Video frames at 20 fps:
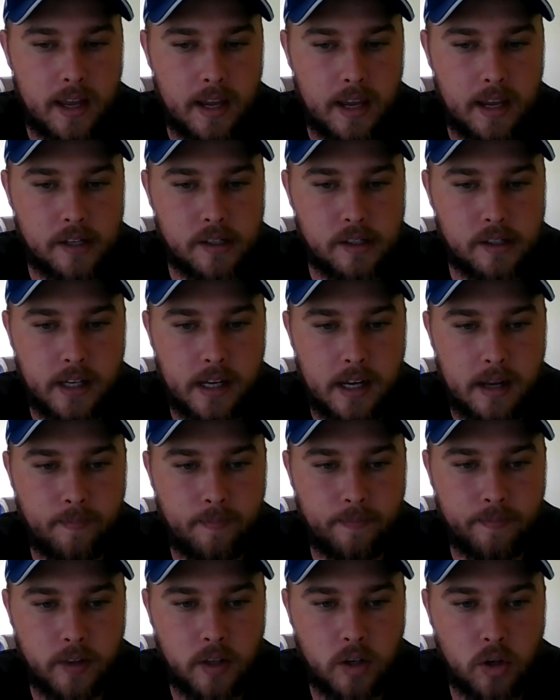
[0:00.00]
And
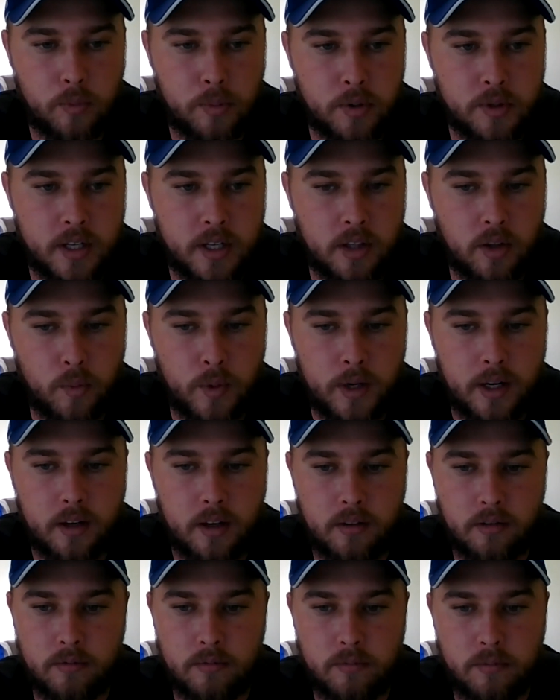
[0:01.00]
he'll present the
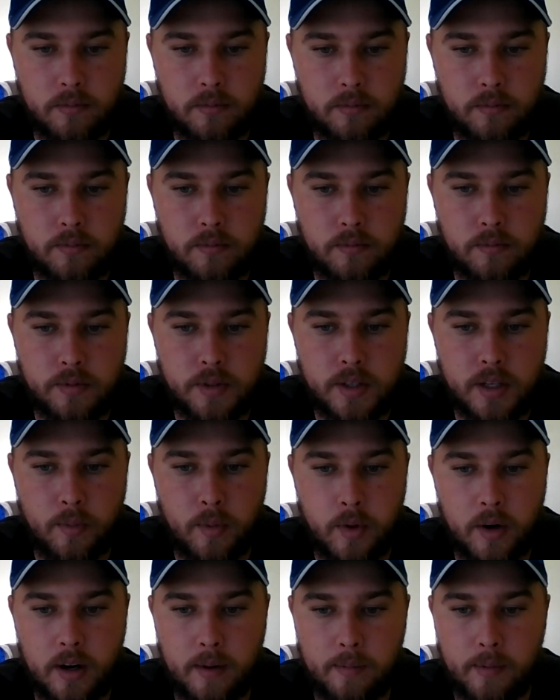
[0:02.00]
winner
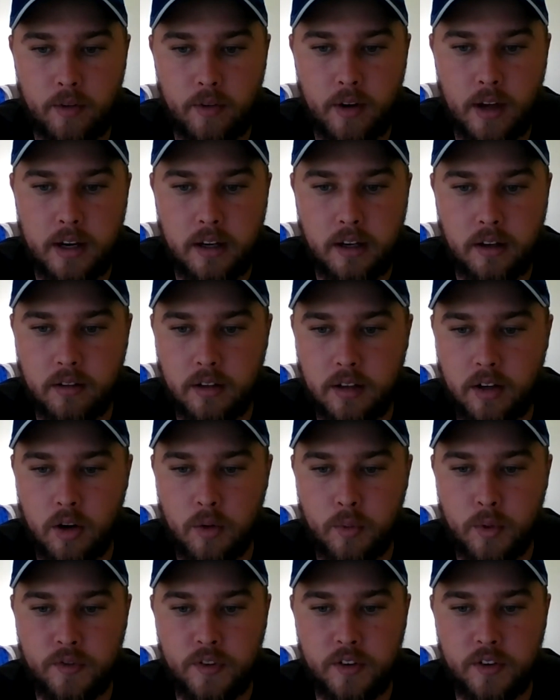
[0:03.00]
somewhere up the running,
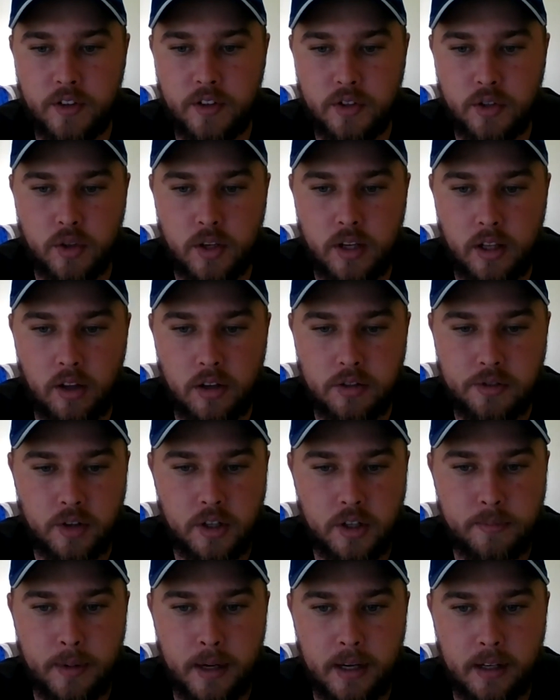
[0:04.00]
with 52 kilos on
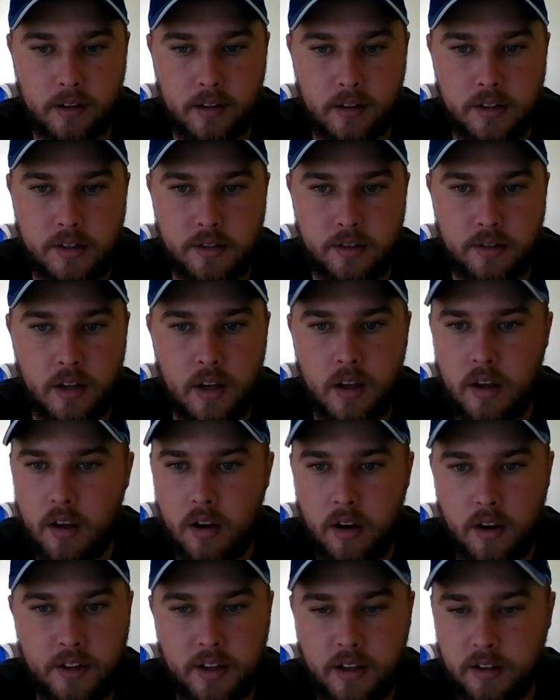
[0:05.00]
his back.
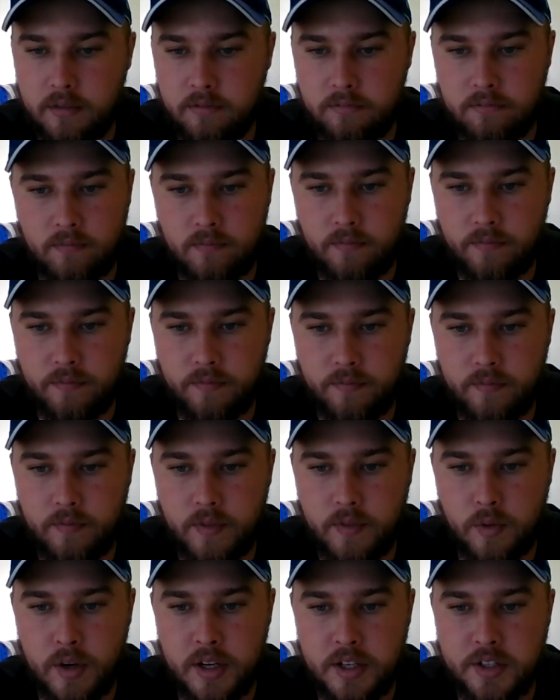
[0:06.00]
I think
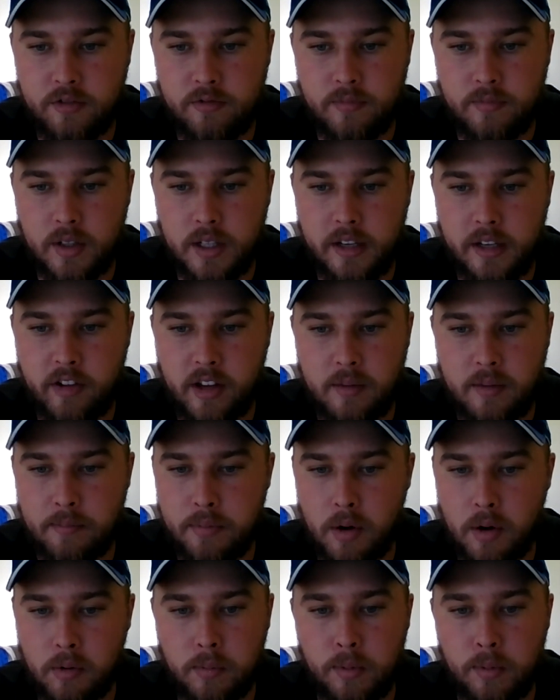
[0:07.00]
the rest of them are giving him
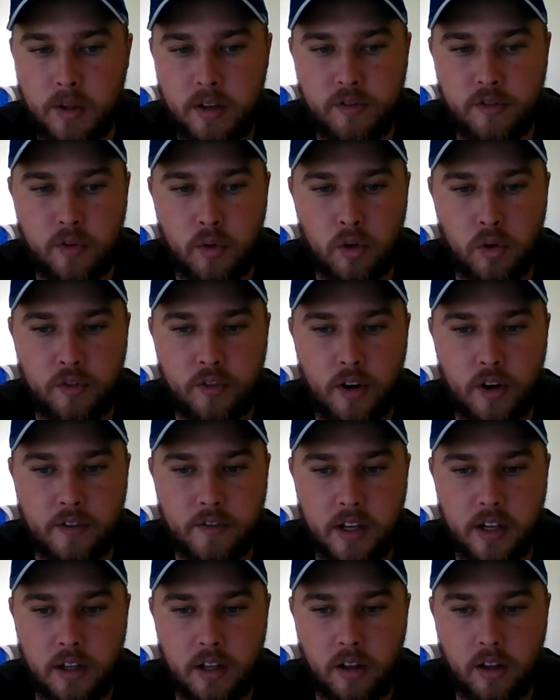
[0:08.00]
probably 4 or
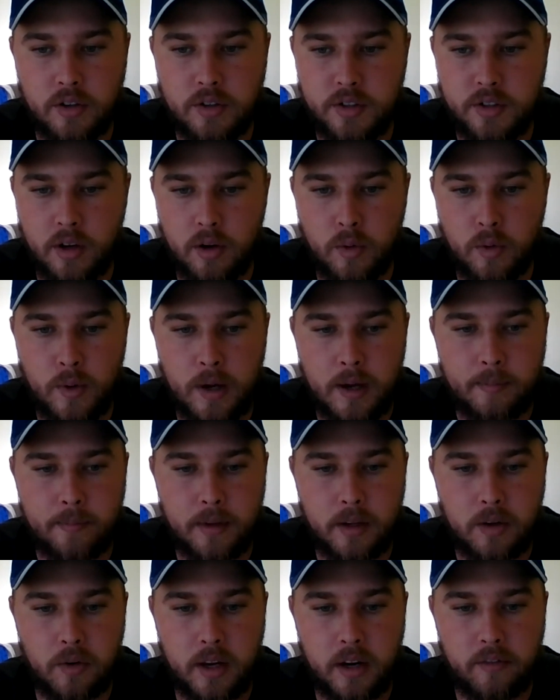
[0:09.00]
5 kilos. So
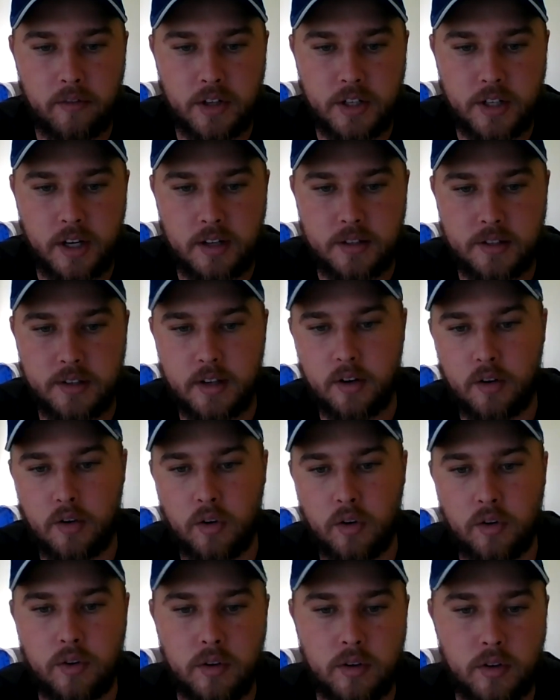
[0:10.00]
he'll get every chance there
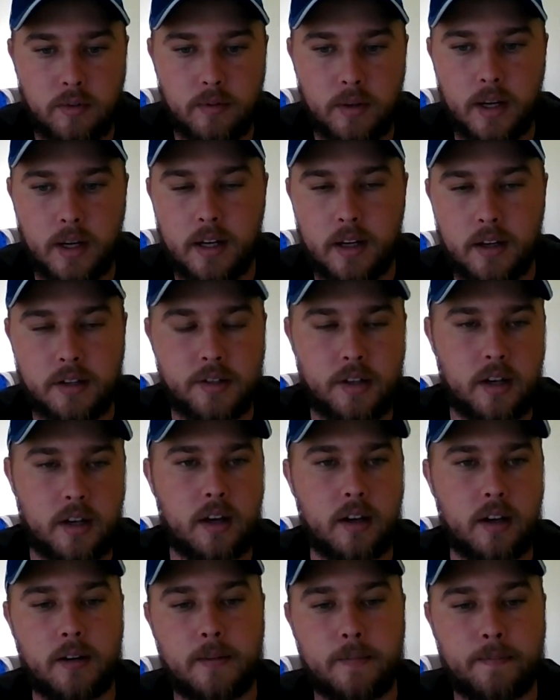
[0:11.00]
on Sunday.